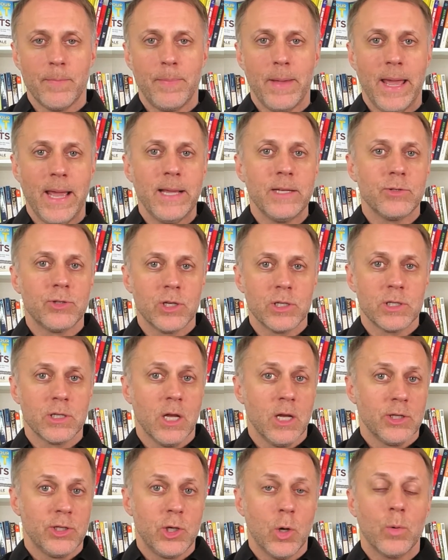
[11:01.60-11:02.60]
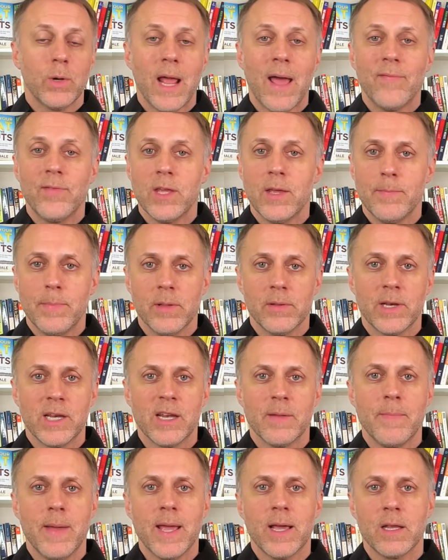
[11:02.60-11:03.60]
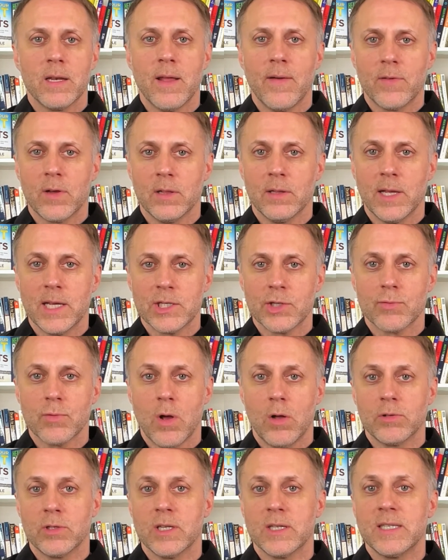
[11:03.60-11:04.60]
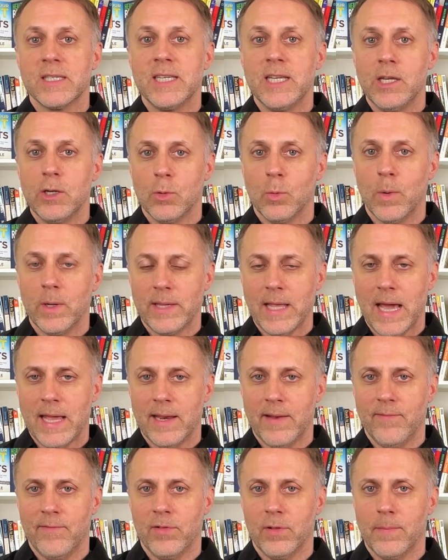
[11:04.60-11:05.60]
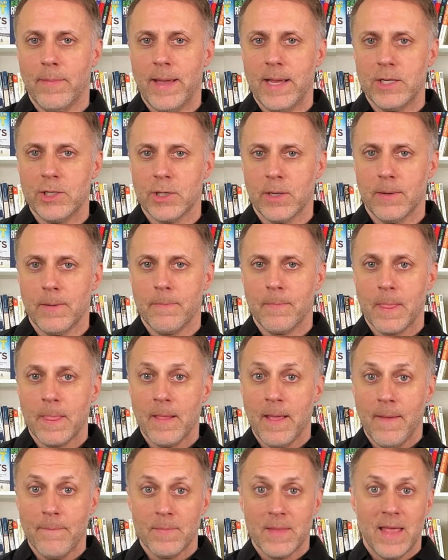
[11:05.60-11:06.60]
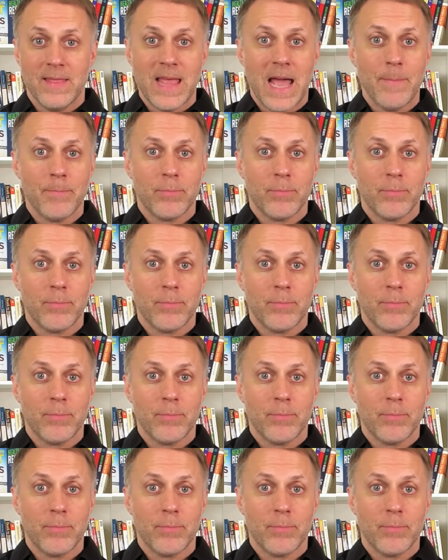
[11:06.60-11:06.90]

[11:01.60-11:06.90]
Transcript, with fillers: pain, just don't have the ability to make enough cholesterol to deal with that inflammation. And that